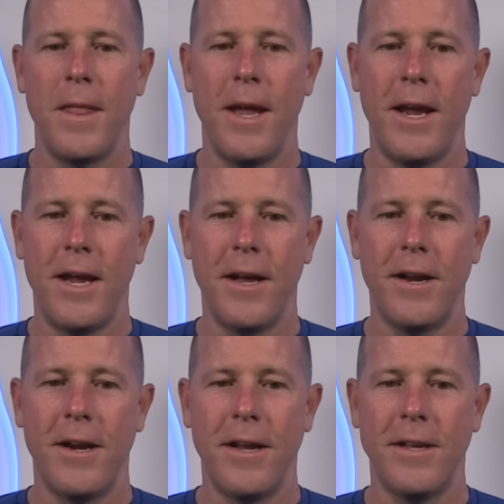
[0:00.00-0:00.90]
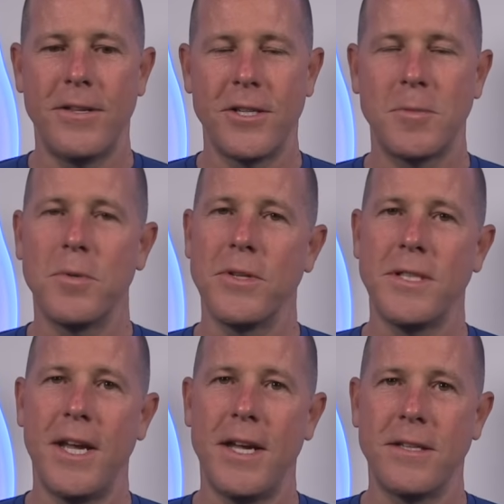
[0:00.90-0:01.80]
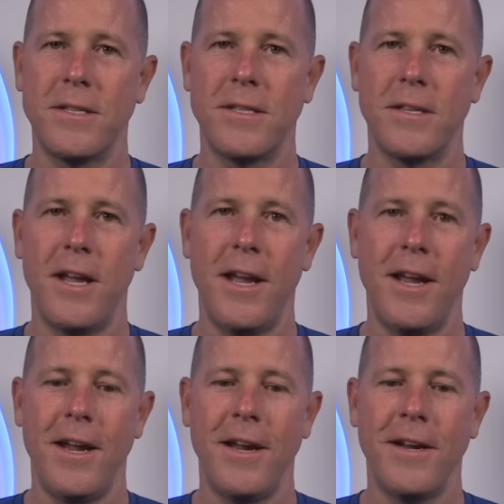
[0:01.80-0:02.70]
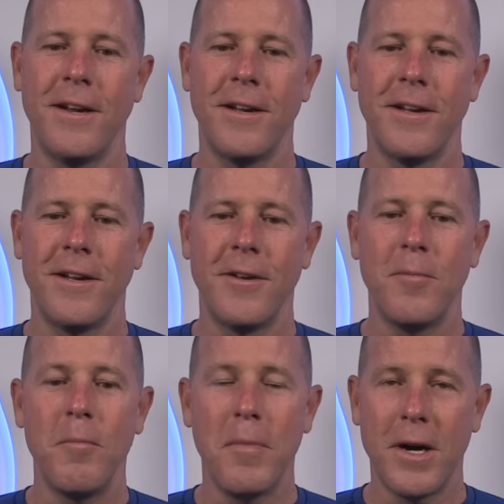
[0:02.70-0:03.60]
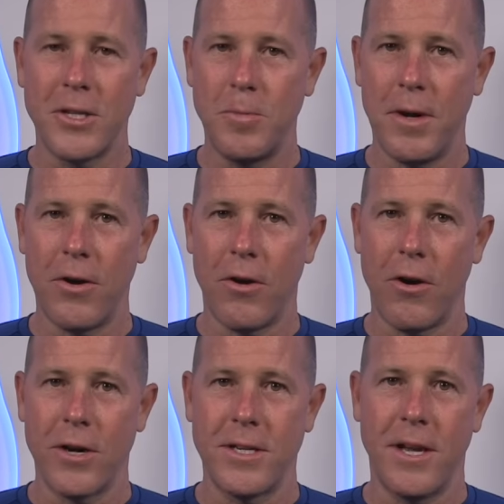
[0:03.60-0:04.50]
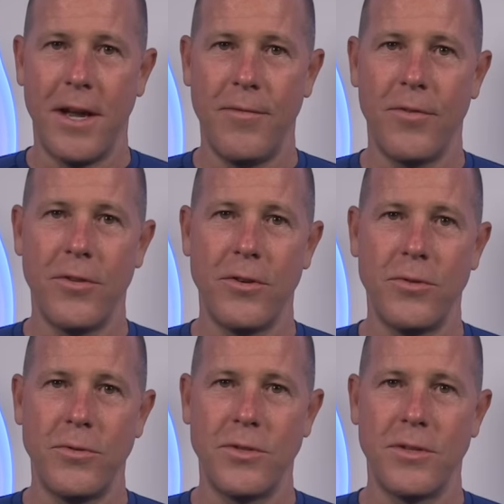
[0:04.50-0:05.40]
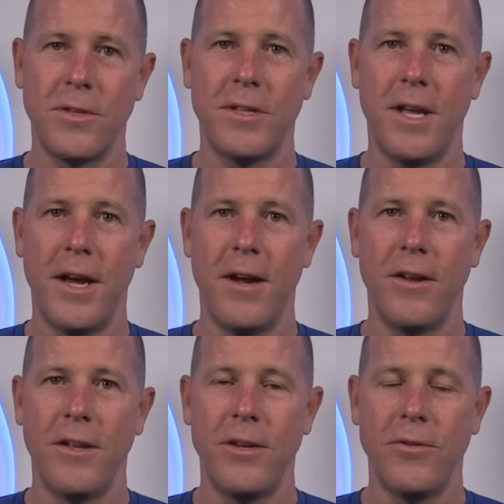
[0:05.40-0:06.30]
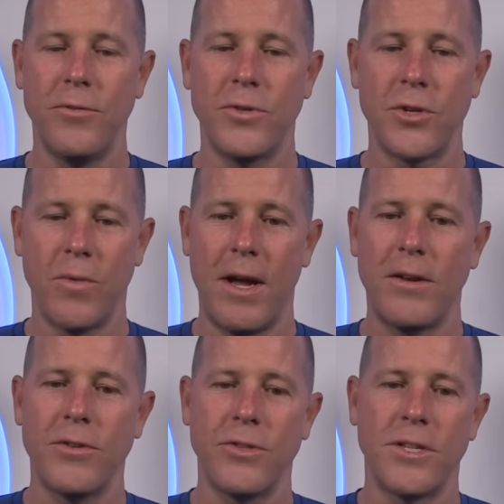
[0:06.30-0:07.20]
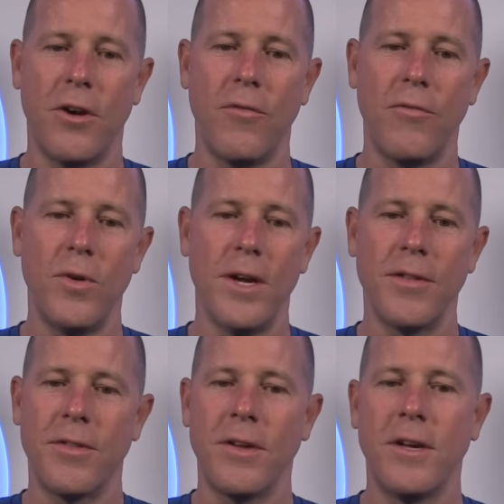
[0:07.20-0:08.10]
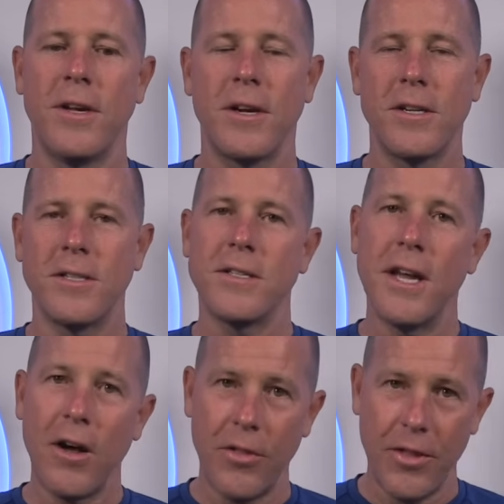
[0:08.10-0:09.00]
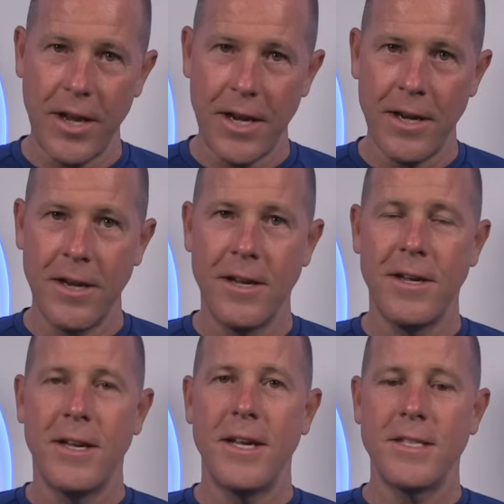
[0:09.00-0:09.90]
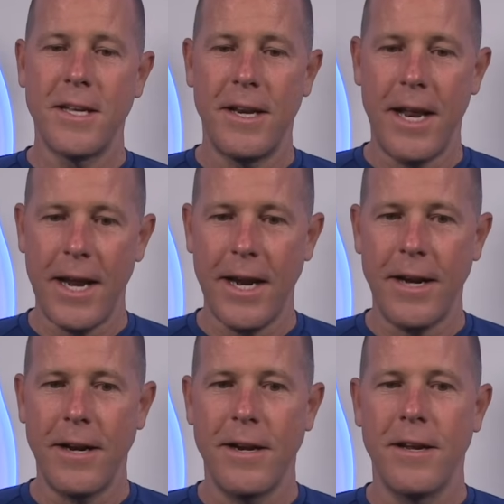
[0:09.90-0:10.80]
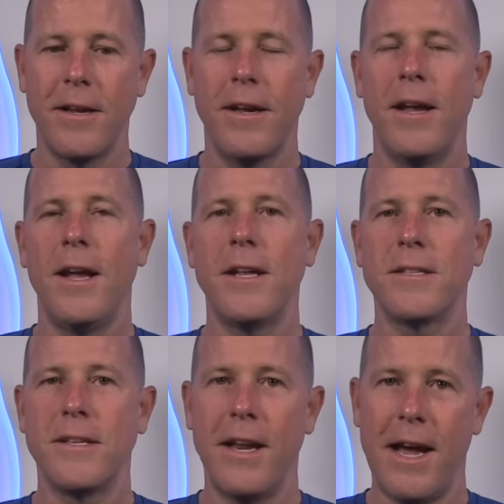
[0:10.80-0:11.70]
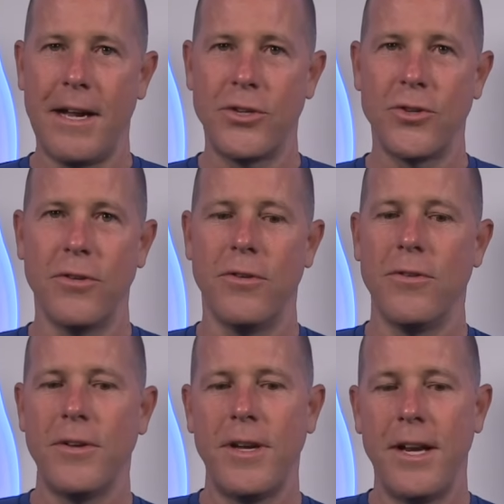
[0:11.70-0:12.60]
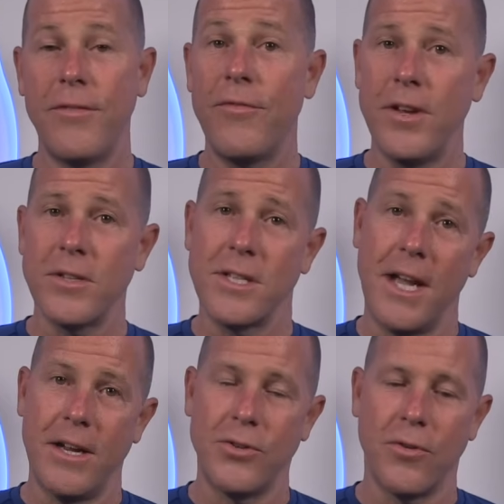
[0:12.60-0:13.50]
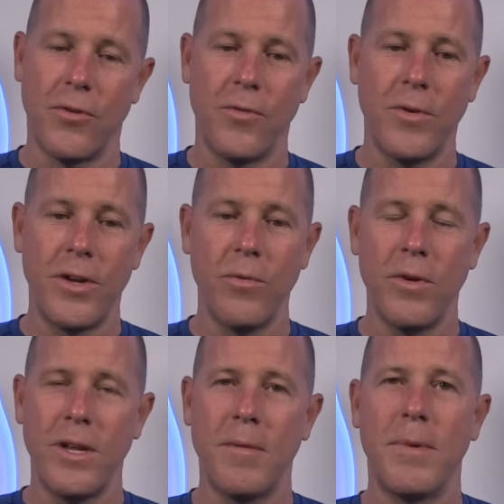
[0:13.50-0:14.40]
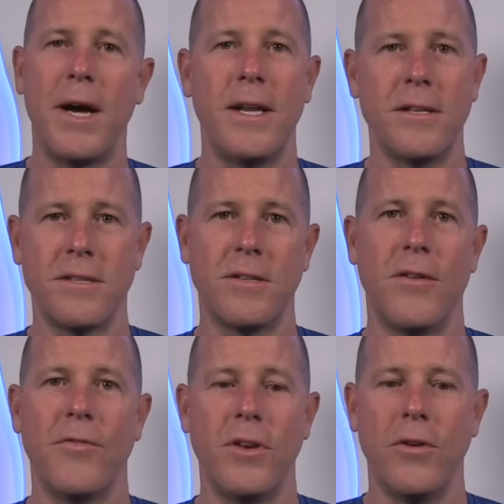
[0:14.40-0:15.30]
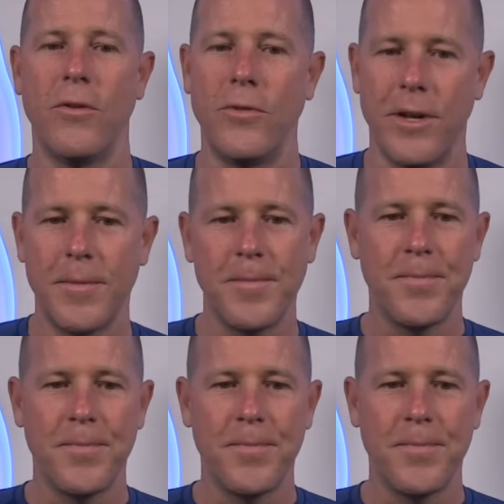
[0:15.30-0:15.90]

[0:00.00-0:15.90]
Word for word: and it just presents a much better archetype for those that you surround yourself with because it's healthy, it's innate, and it's natural. And it feels natural when you really embody this stuff and you own it.